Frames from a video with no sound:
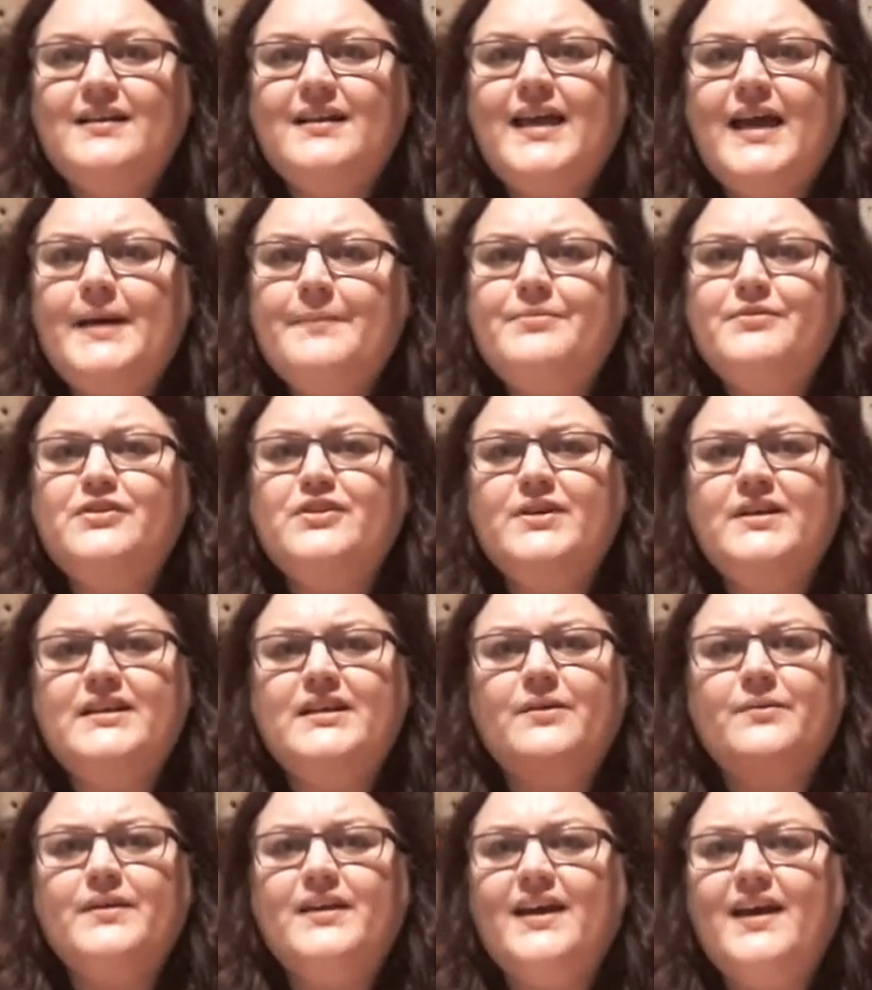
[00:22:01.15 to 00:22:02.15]
They absolutely
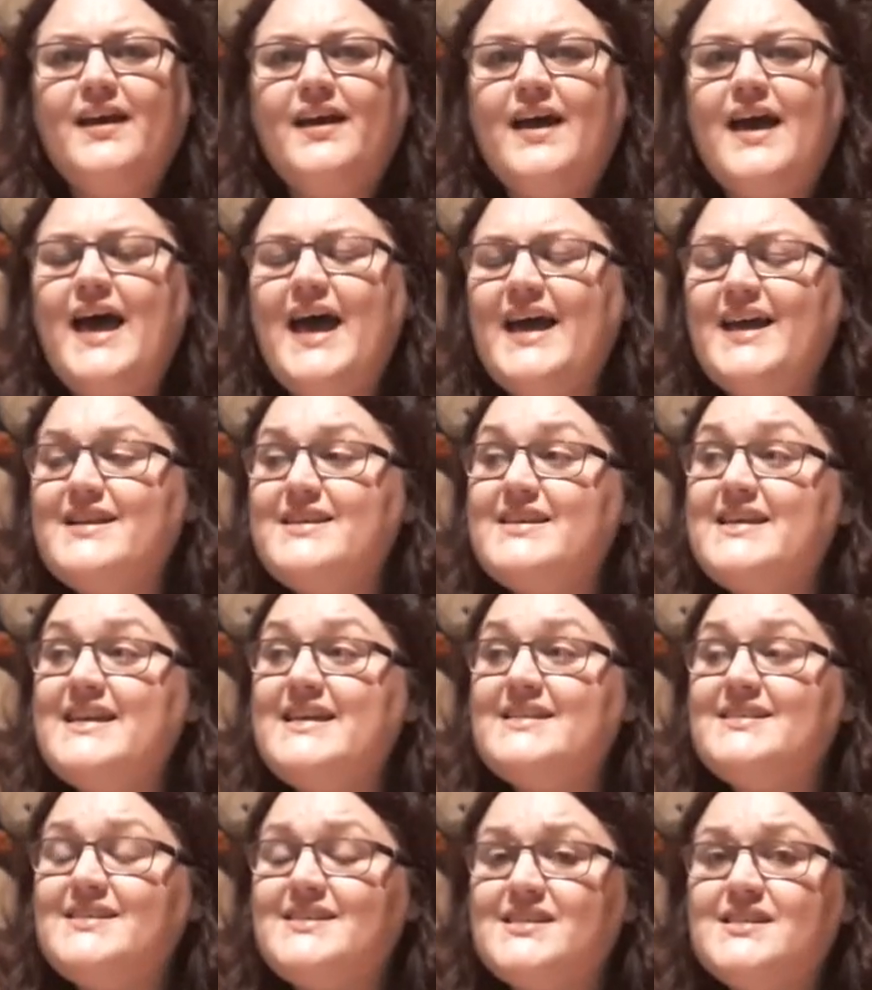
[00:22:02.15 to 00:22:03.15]
don't care. And
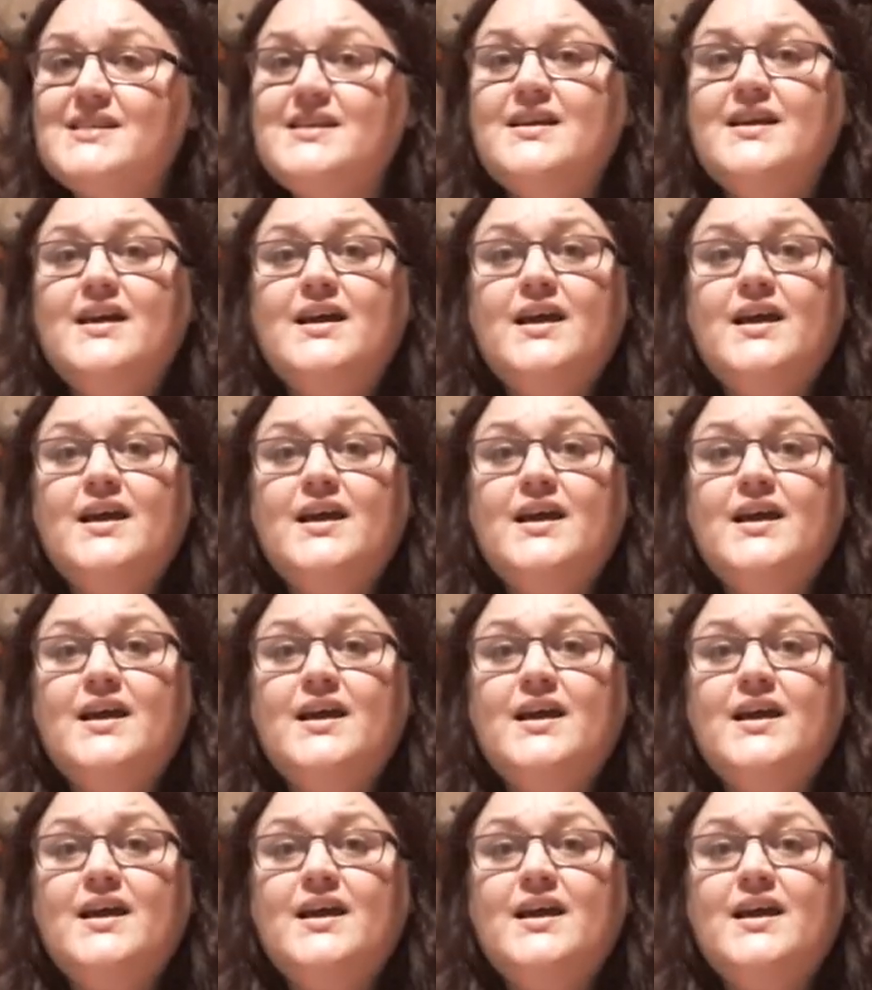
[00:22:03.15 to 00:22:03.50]
it's